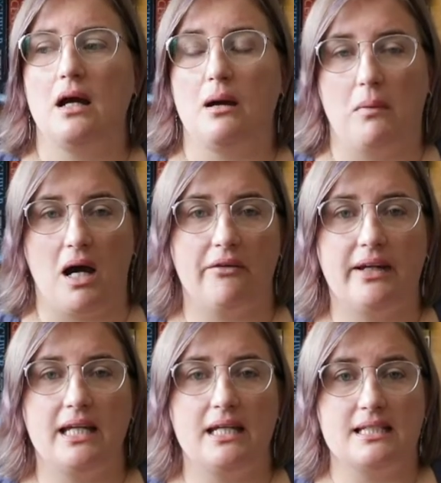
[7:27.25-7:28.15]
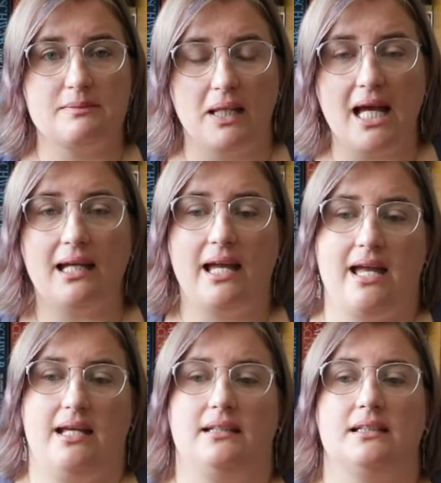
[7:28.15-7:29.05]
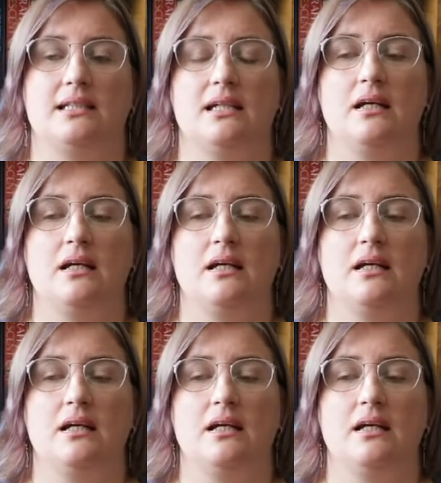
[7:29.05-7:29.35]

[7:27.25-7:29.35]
Amari is black and